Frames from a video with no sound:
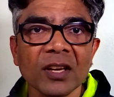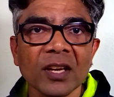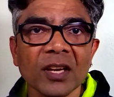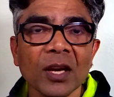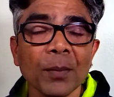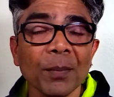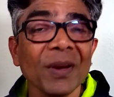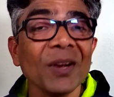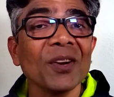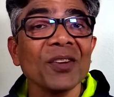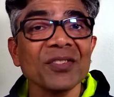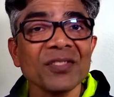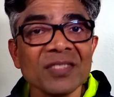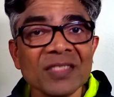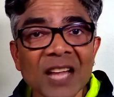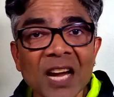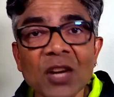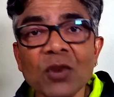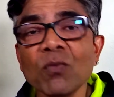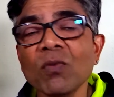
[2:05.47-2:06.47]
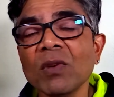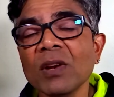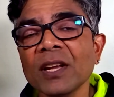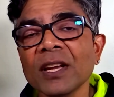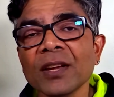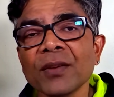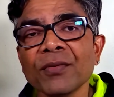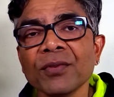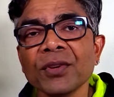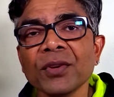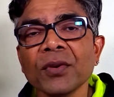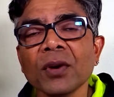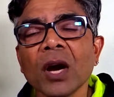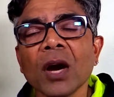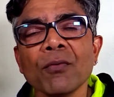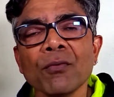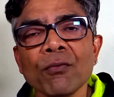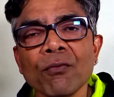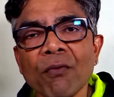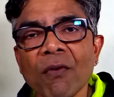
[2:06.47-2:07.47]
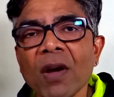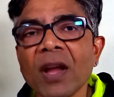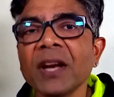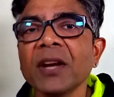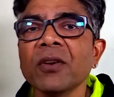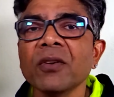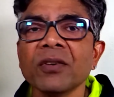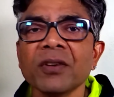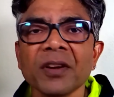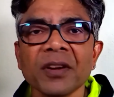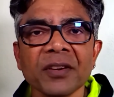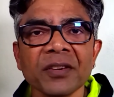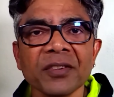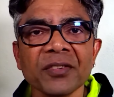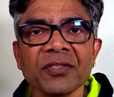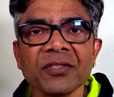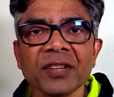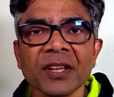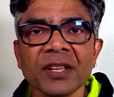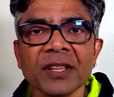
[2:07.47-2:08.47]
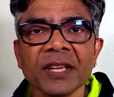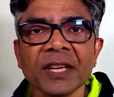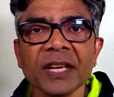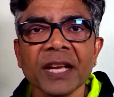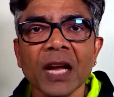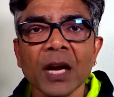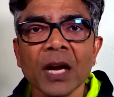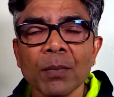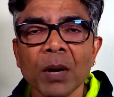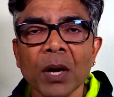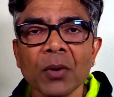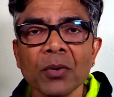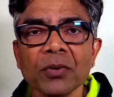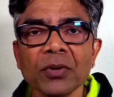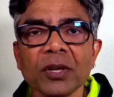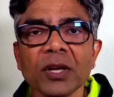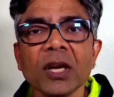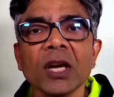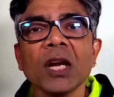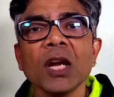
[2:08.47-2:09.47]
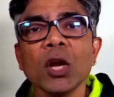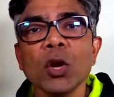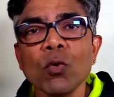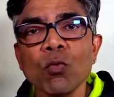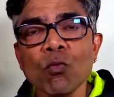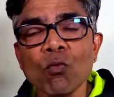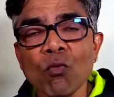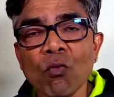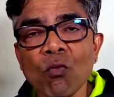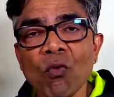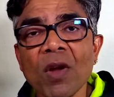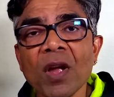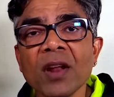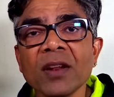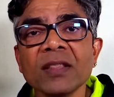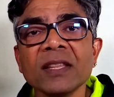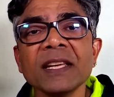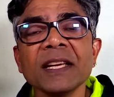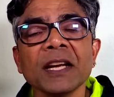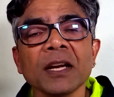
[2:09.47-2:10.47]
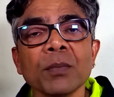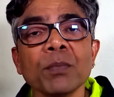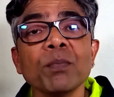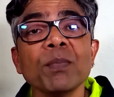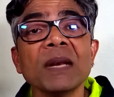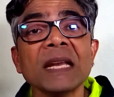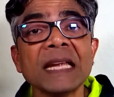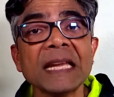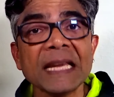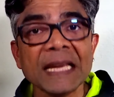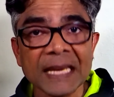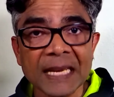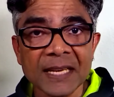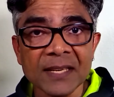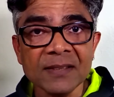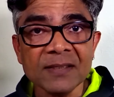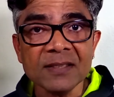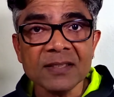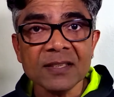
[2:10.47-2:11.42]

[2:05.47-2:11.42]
because that will give you a very good understanding about where the company is